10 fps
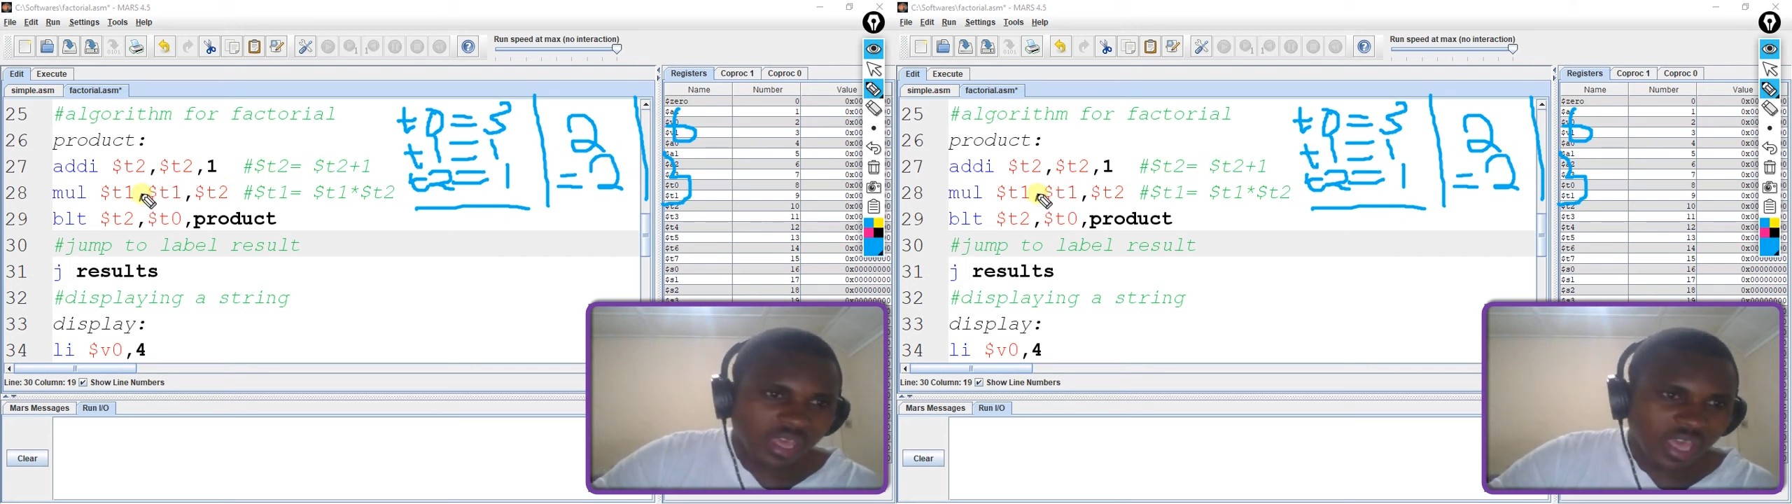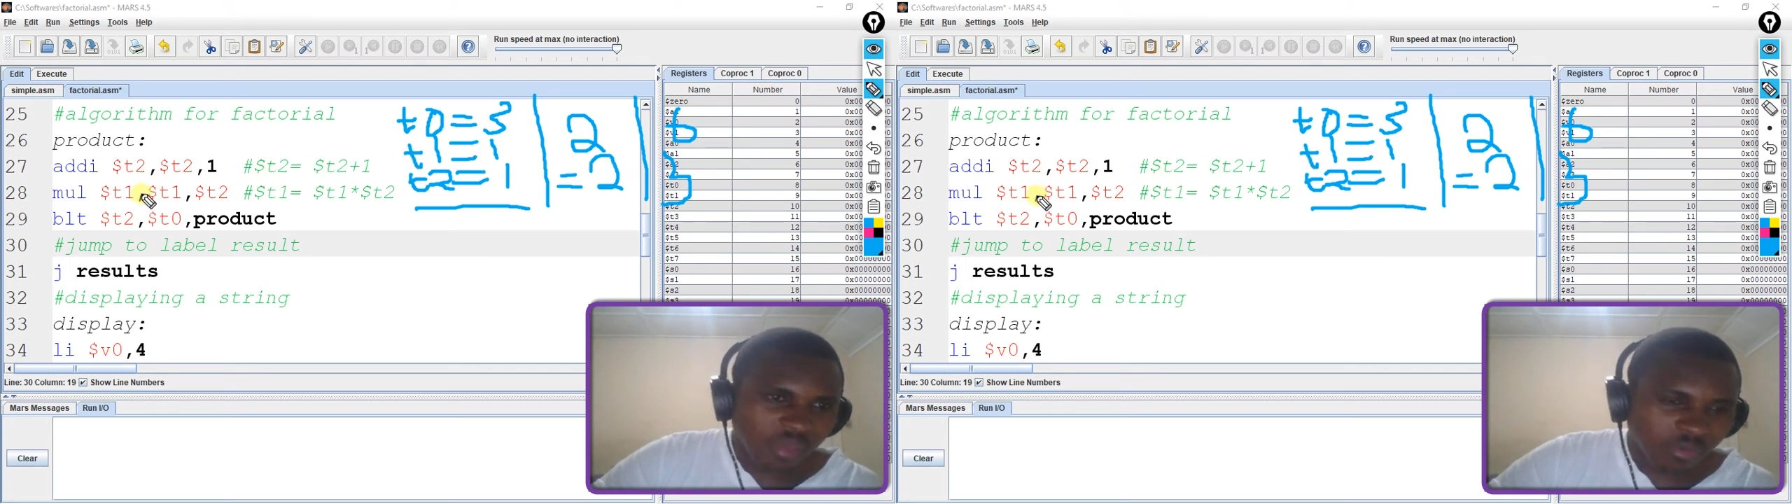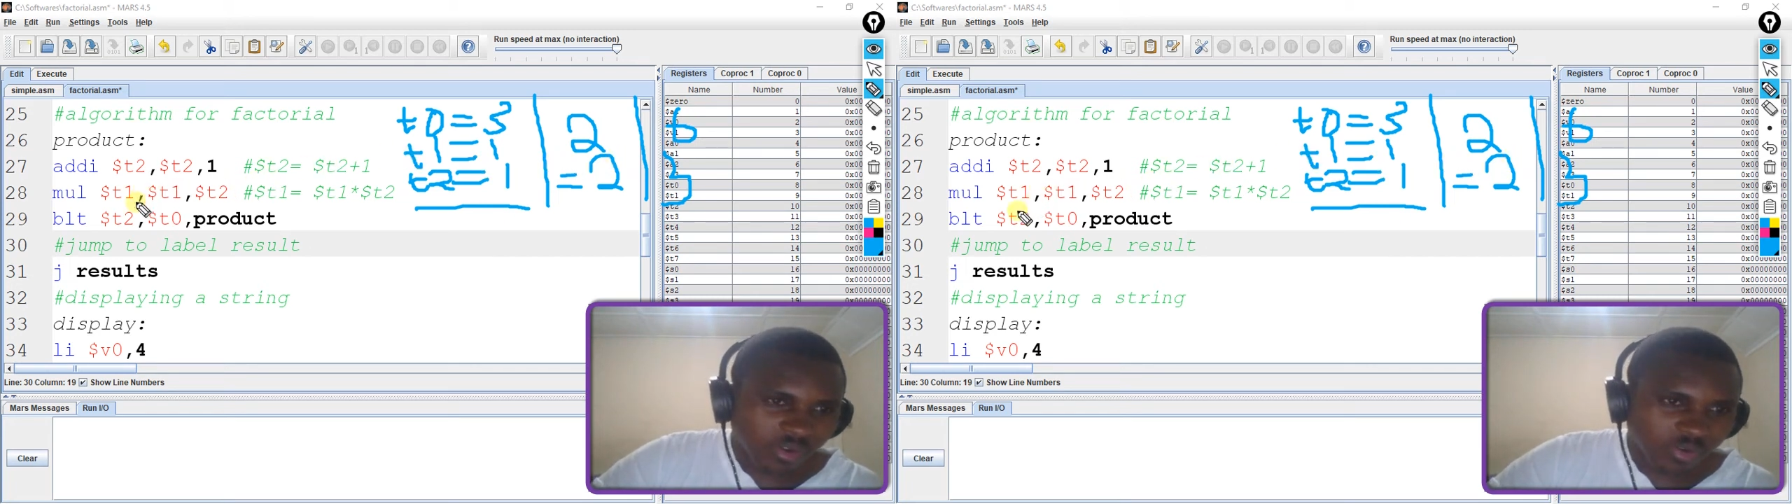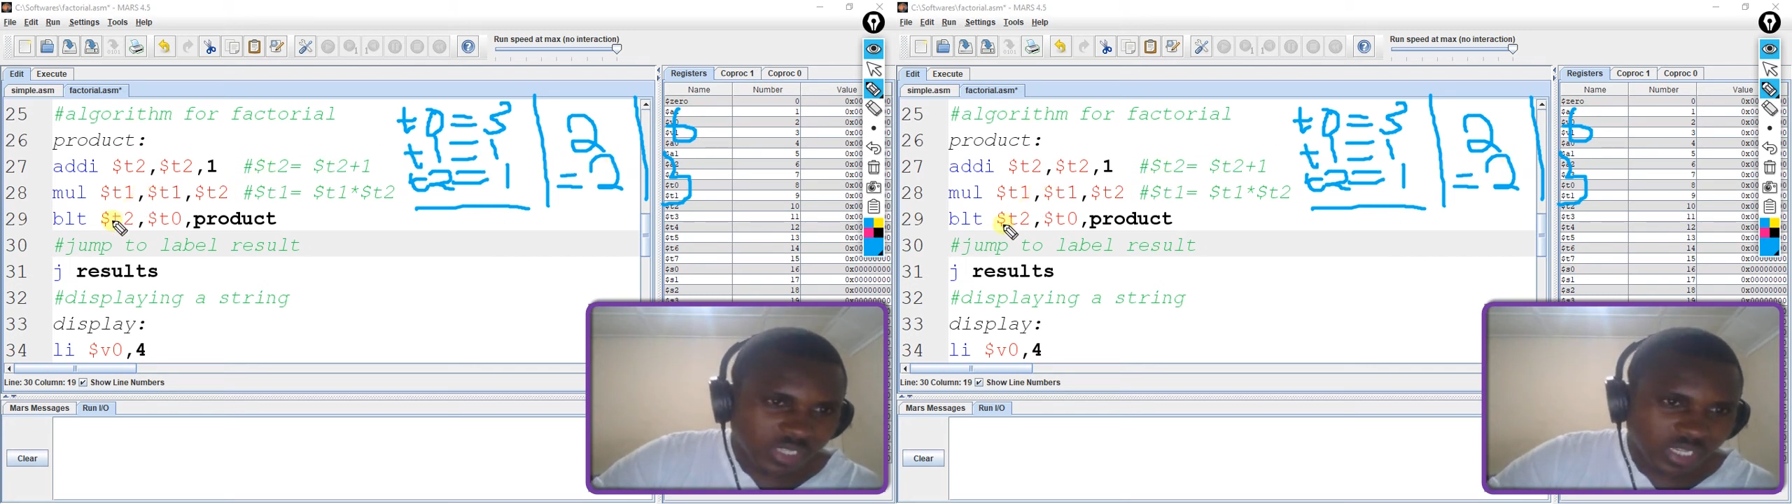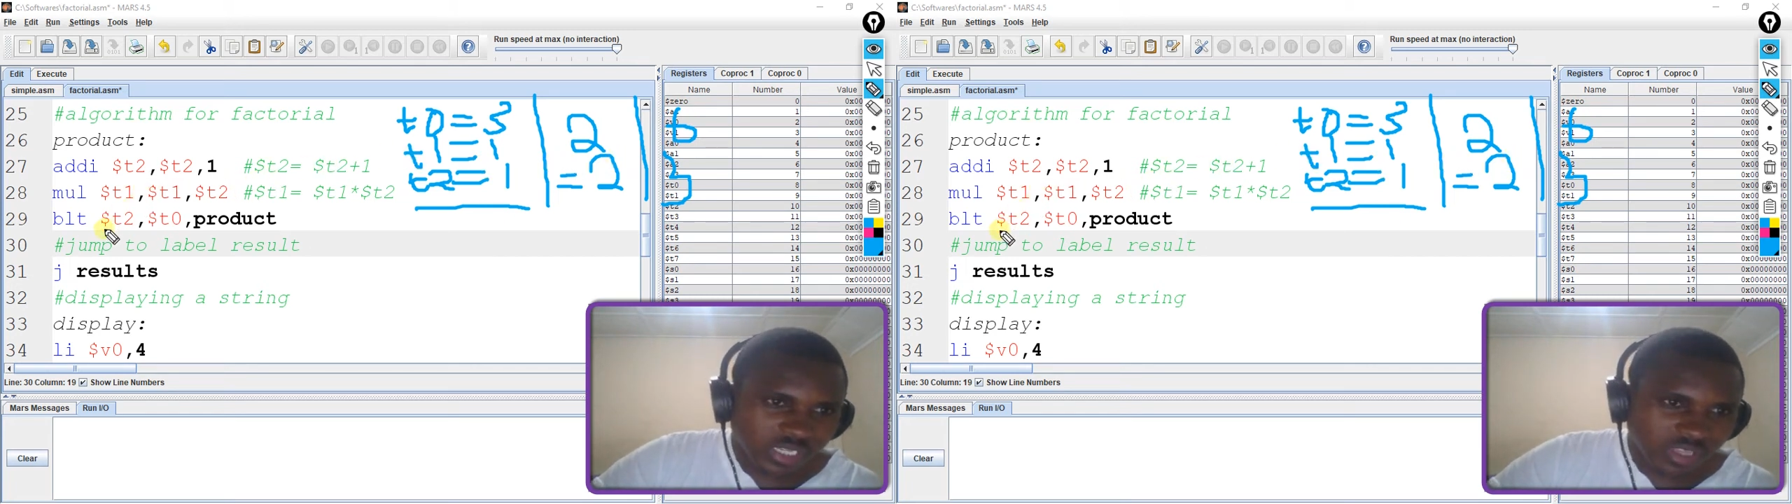I'm going to
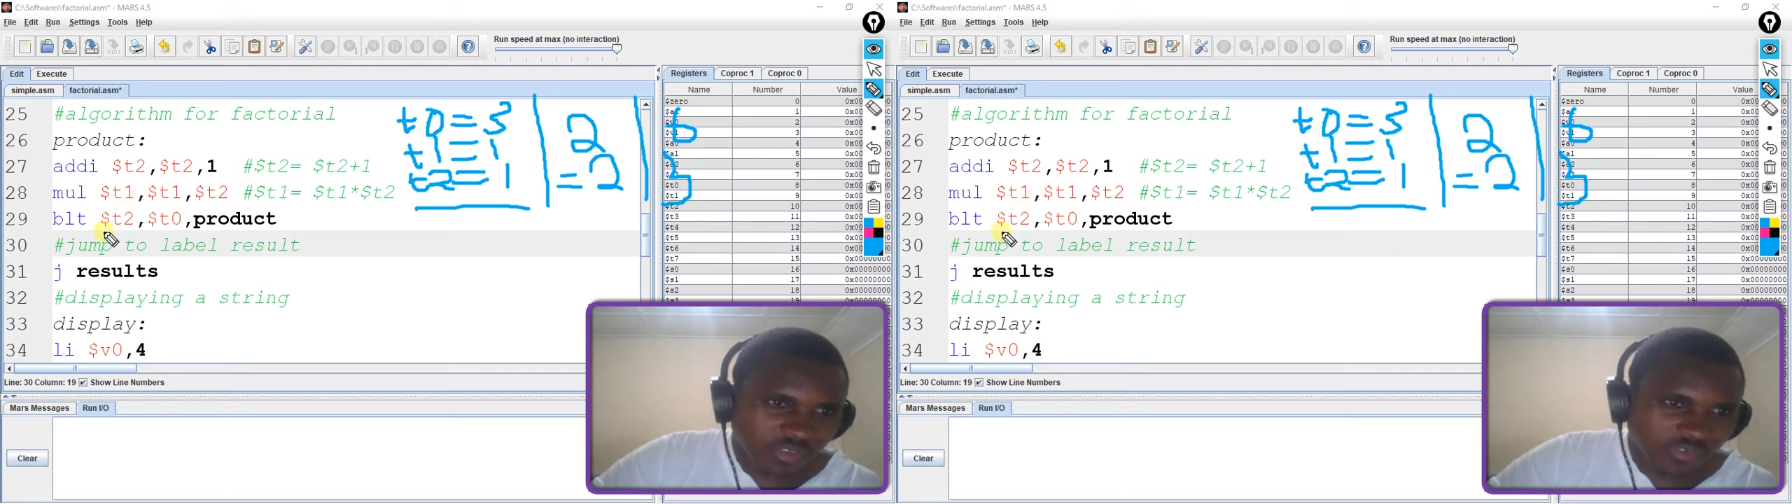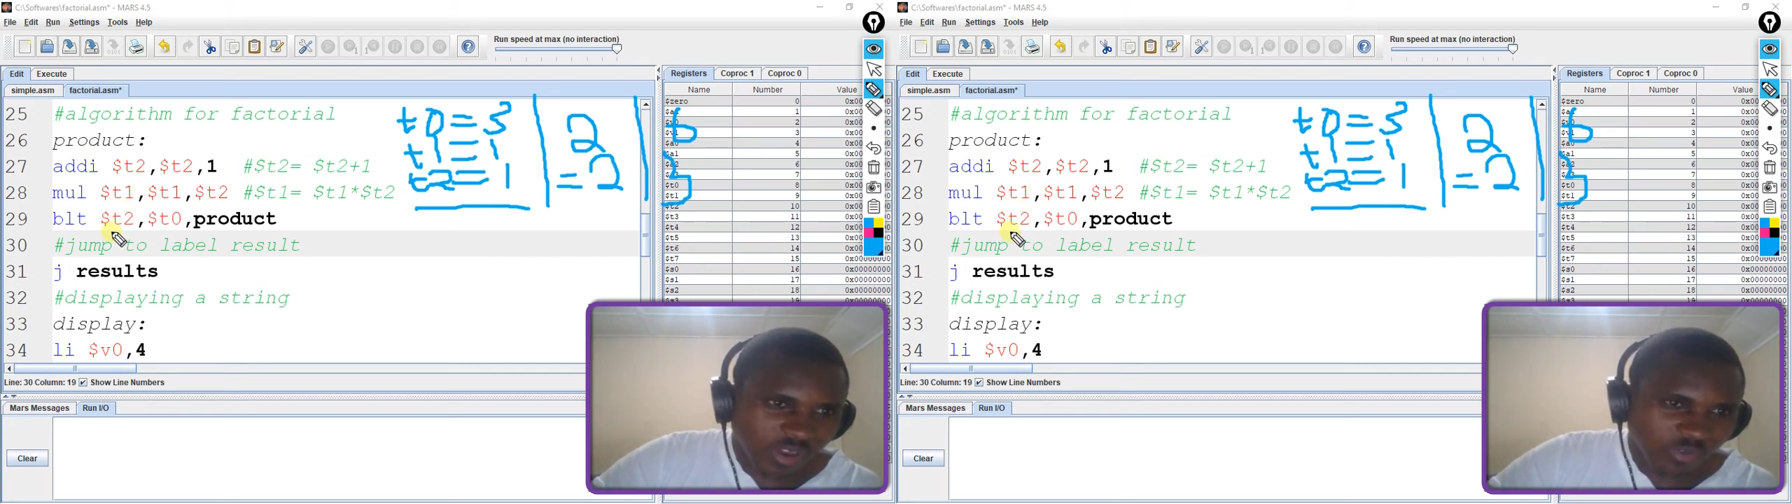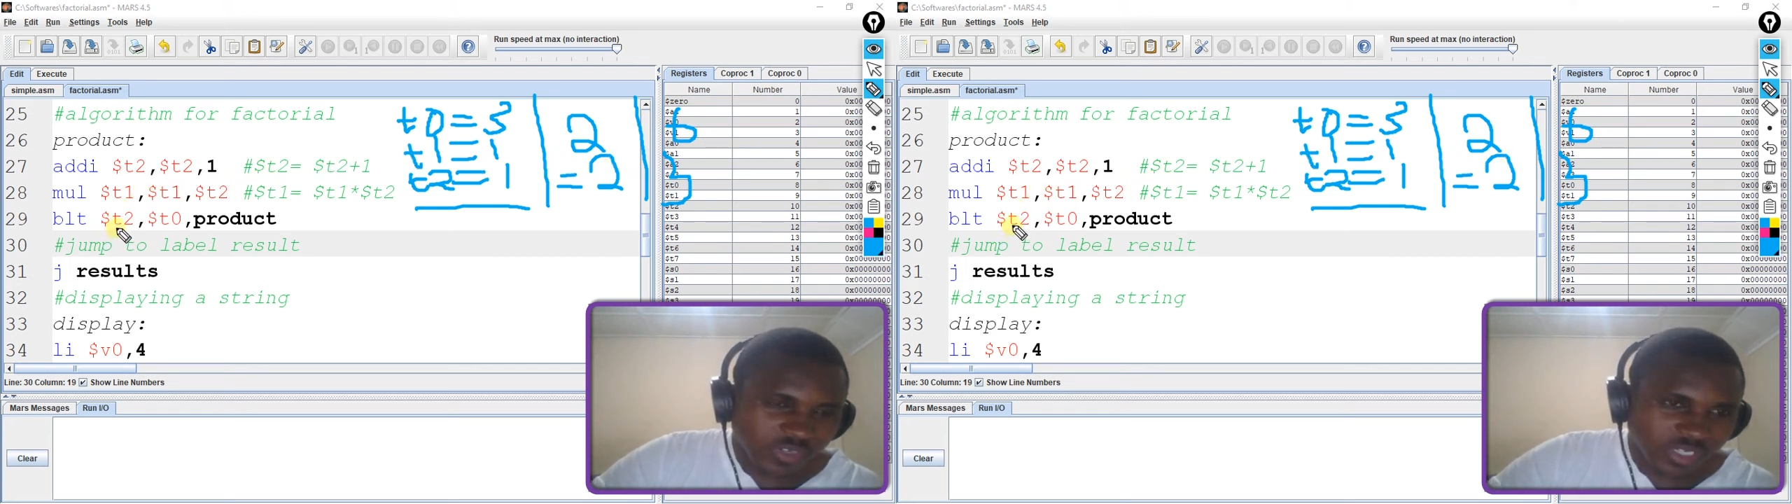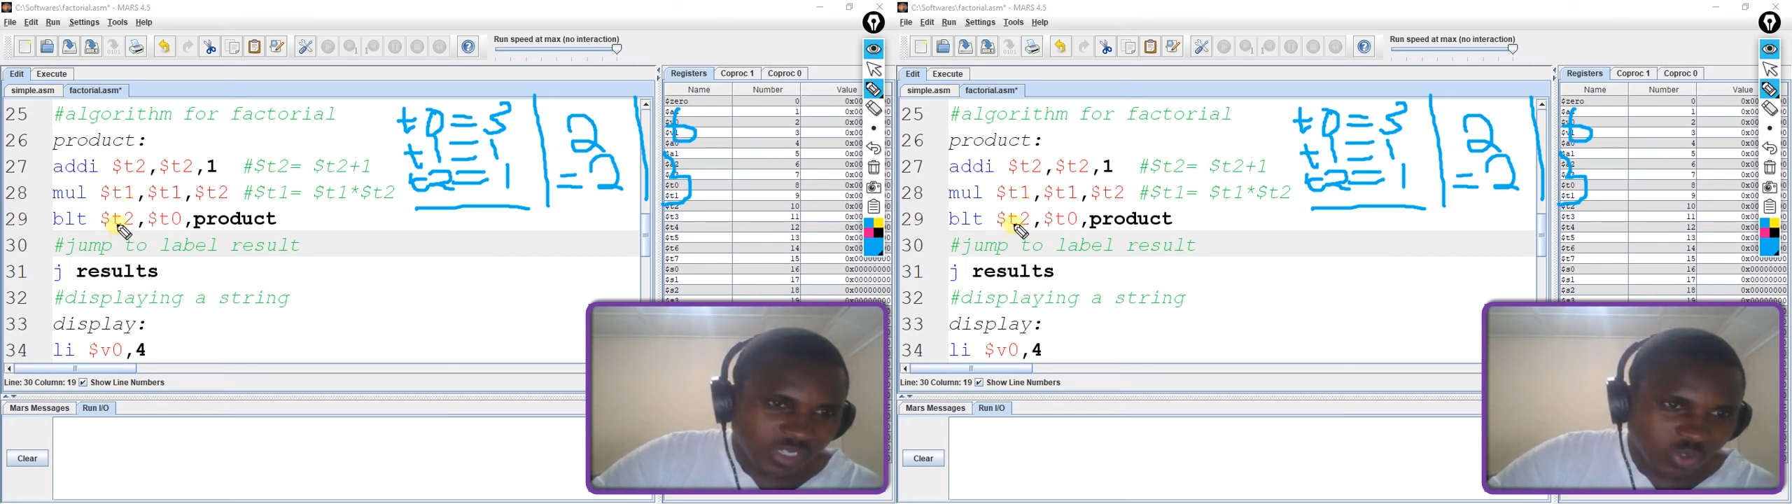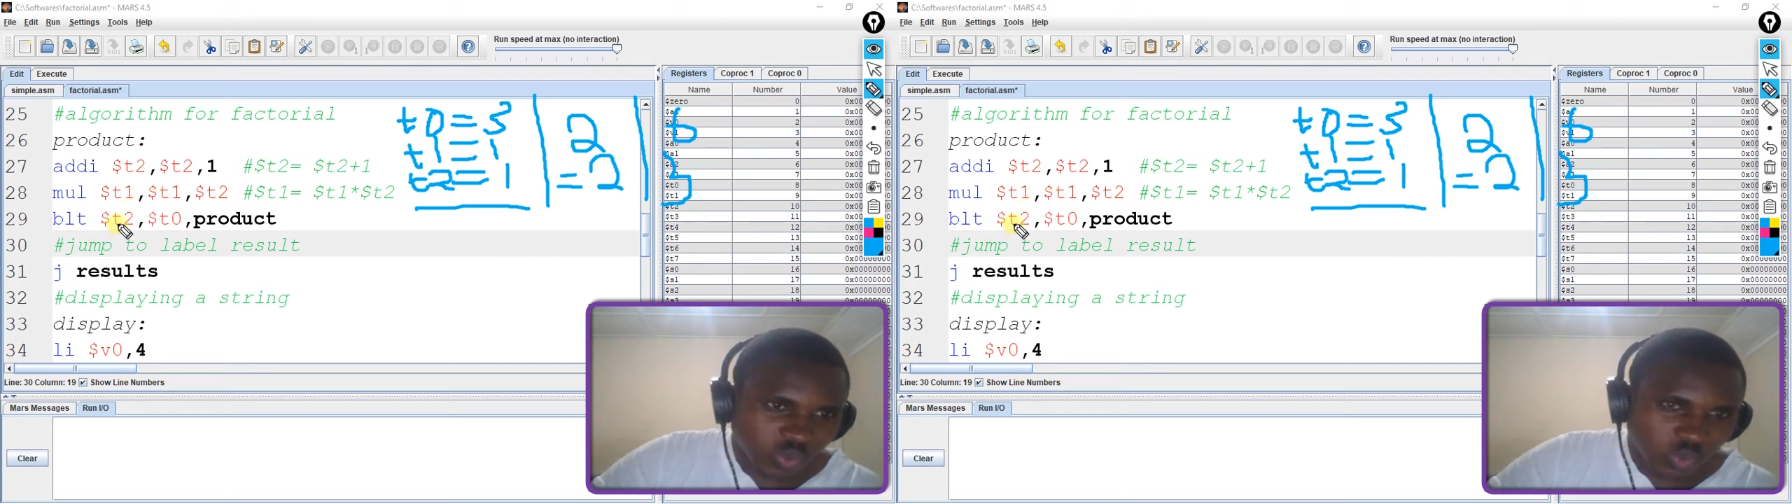say the value of
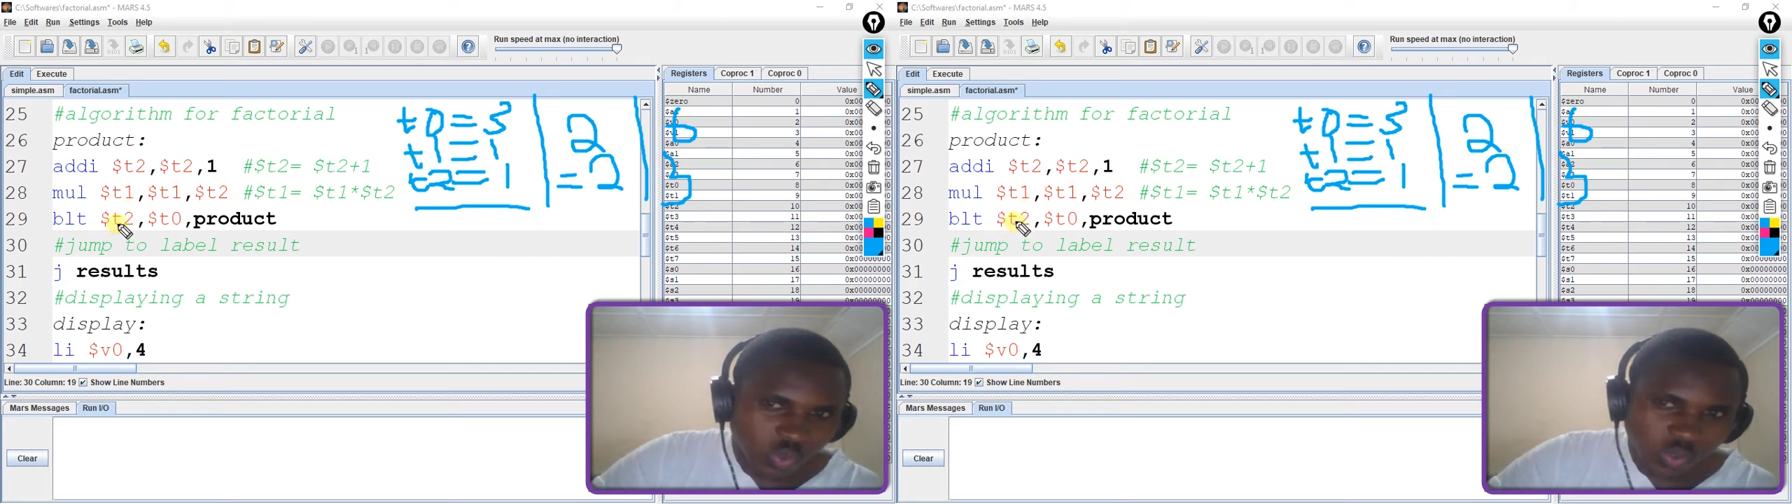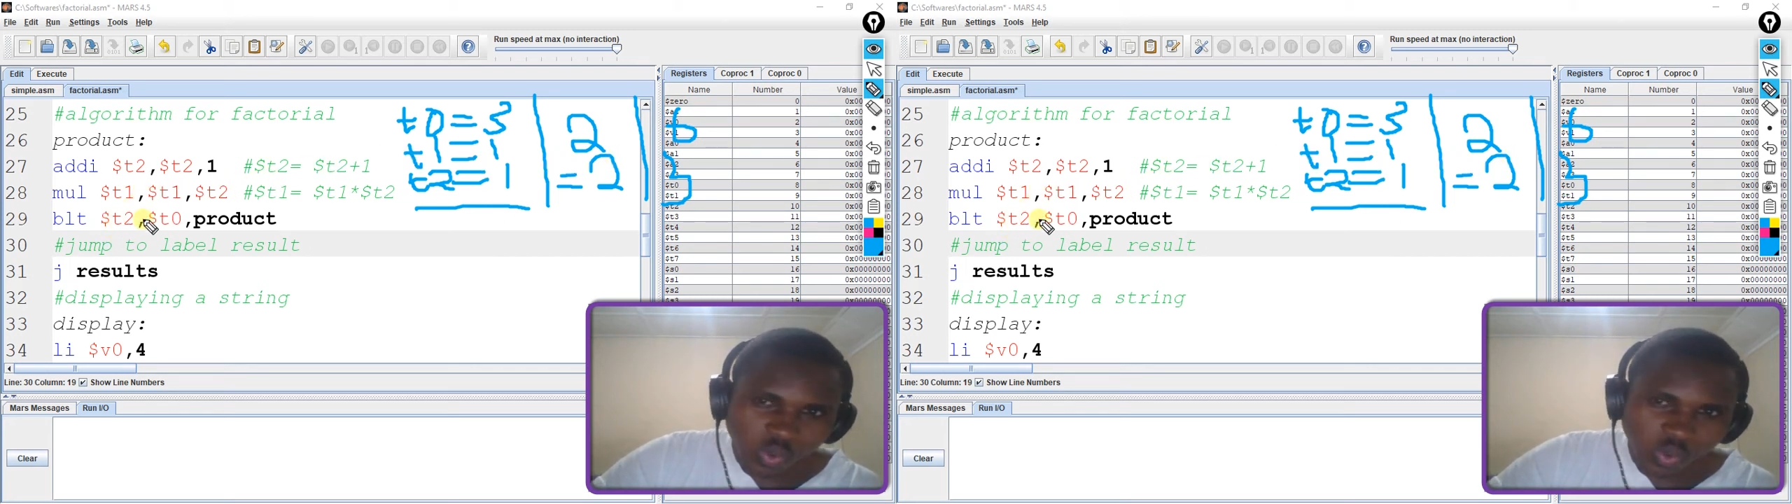T2.